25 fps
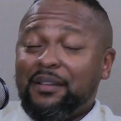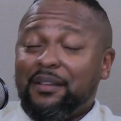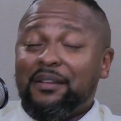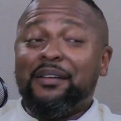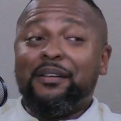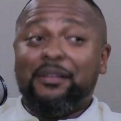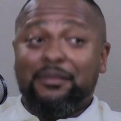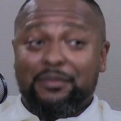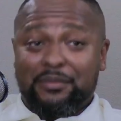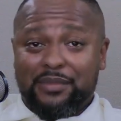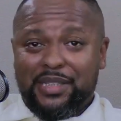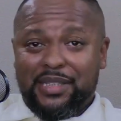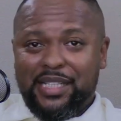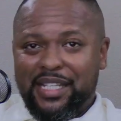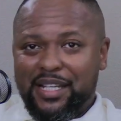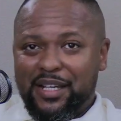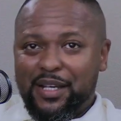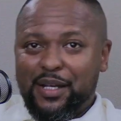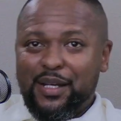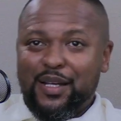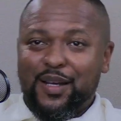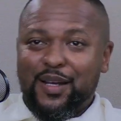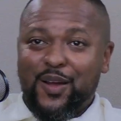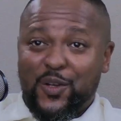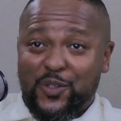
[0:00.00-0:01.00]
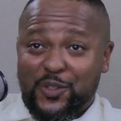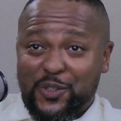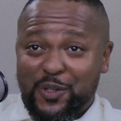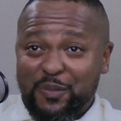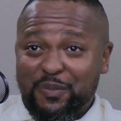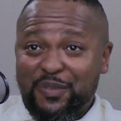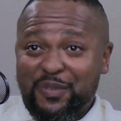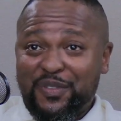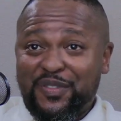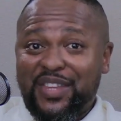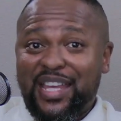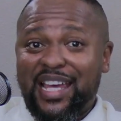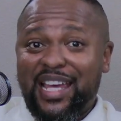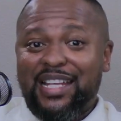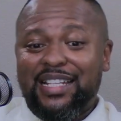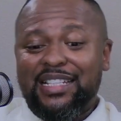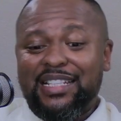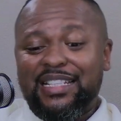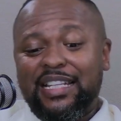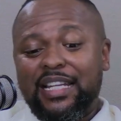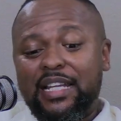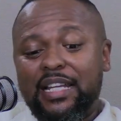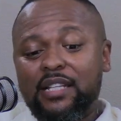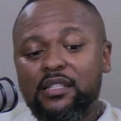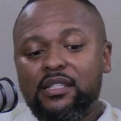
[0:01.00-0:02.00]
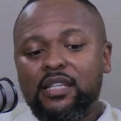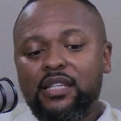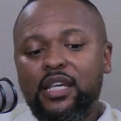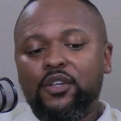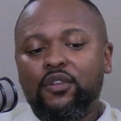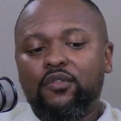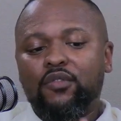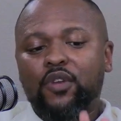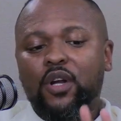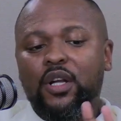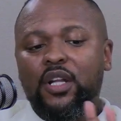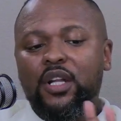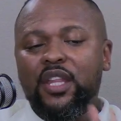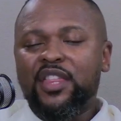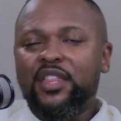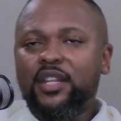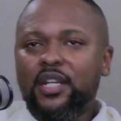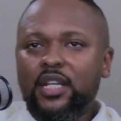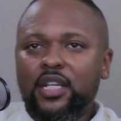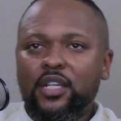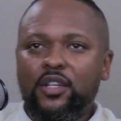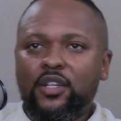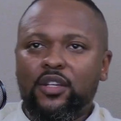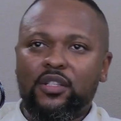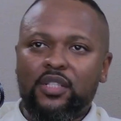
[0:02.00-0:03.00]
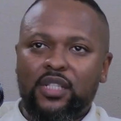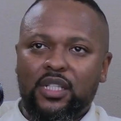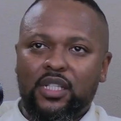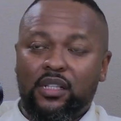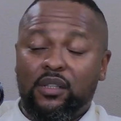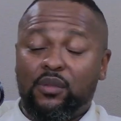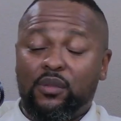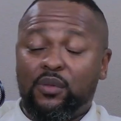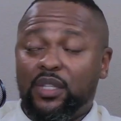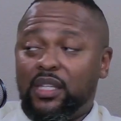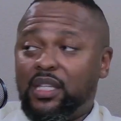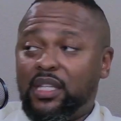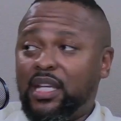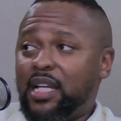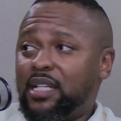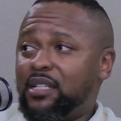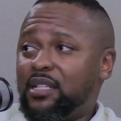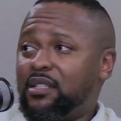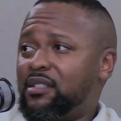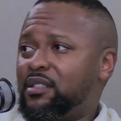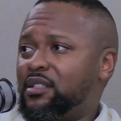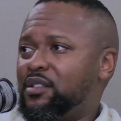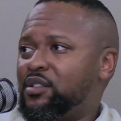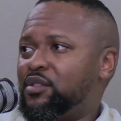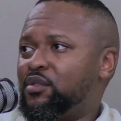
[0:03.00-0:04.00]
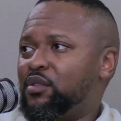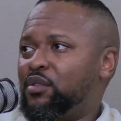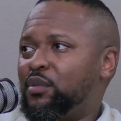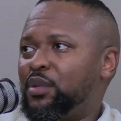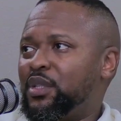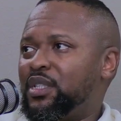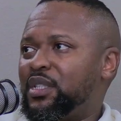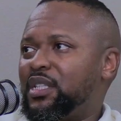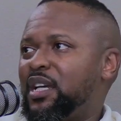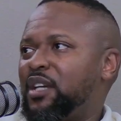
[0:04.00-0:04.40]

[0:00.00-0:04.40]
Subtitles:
on top of that, let's say you've got a 3-year deal with that distributor.